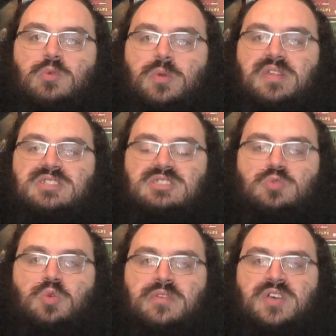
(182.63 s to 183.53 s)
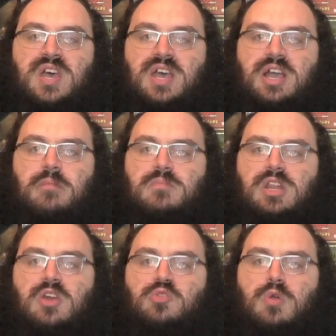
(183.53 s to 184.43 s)
that would really just sort of, uh, you
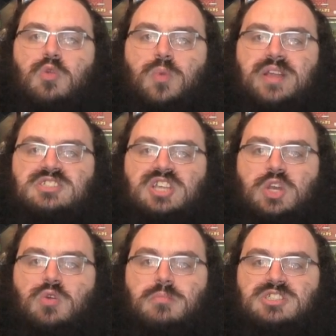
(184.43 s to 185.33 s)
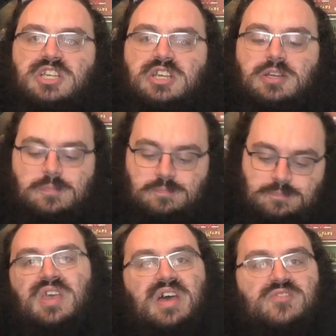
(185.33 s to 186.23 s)
know, throw a wrench into our machine.
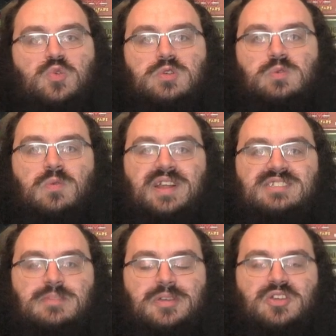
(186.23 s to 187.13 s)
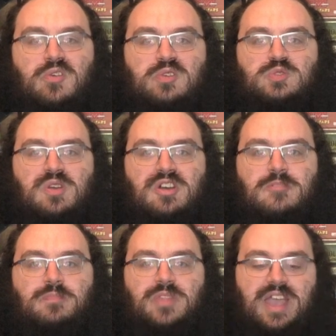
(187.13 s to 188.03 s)
Of course, we're running Simic card
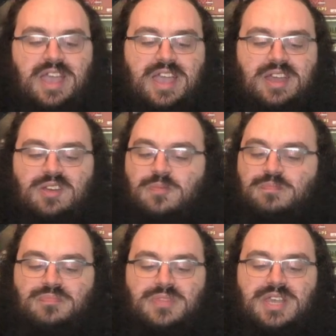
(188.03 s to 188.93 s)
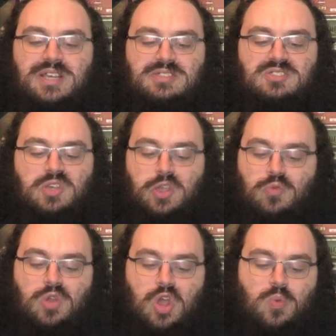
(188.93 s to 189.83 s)
draw, and so
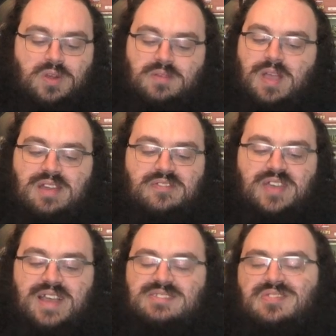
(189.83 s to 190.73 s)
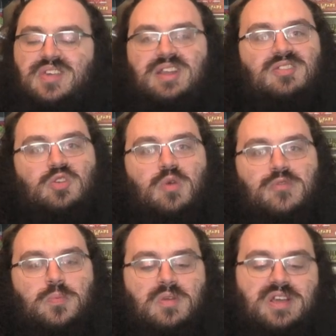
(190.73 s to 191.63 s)
you know we're kind of casting that a little
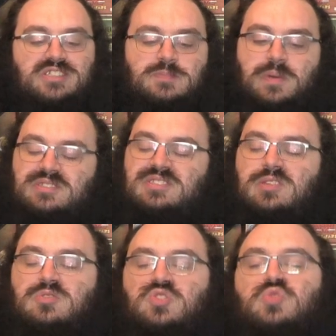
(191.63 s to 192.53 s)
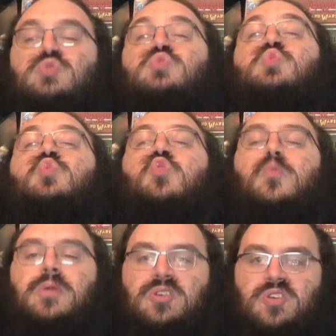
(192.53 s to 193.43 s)
overpriced, but still
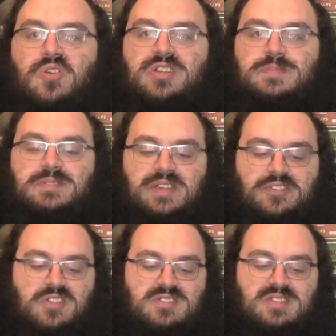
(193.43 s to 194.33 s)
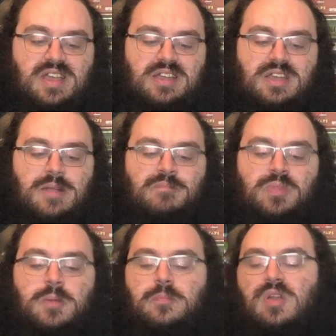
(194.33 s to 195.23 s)
super good, especially for this deck.
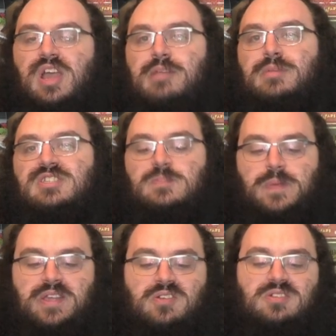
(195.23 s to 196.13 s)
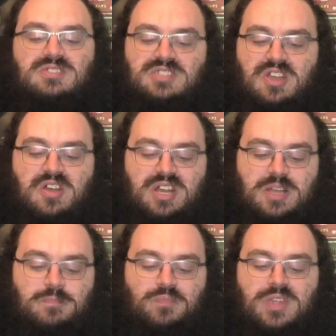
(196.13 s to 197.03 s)
Prime Speaker
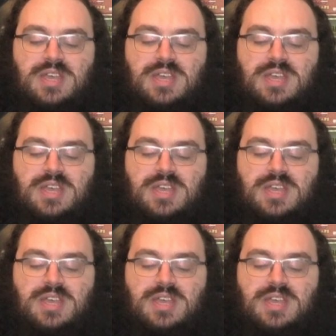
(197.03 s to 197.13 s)
Zegana.